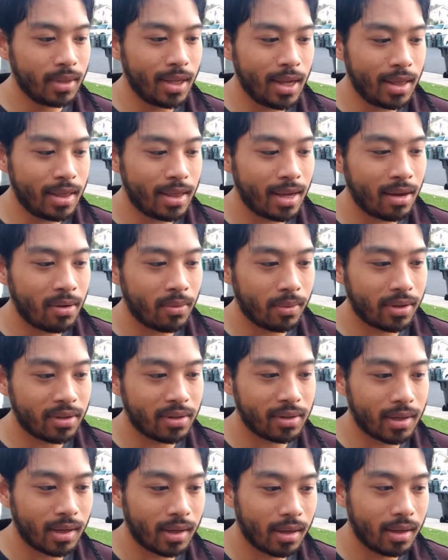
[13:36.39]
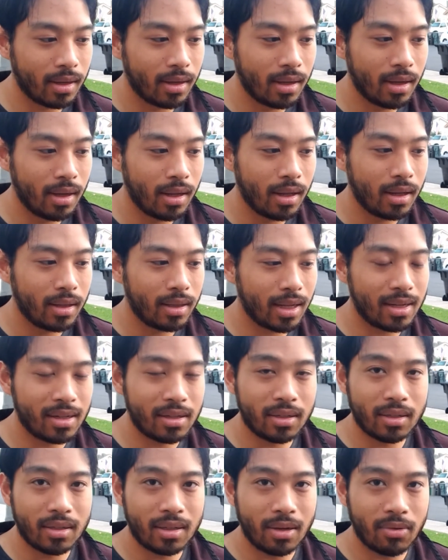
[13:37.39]
and that was
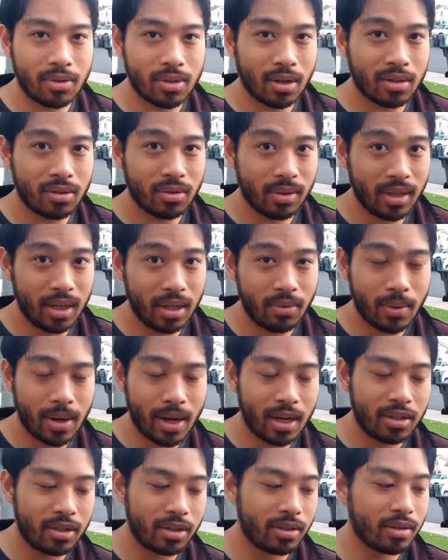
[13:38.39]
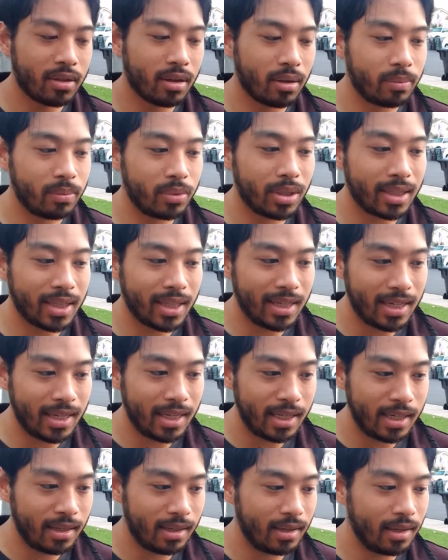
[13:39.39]
also a heat rash. It's called prickly
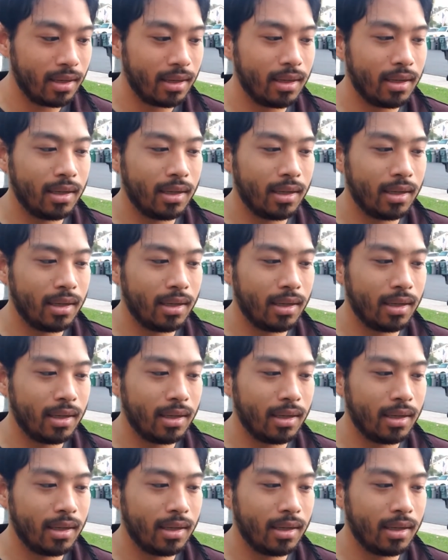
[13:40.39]
heat.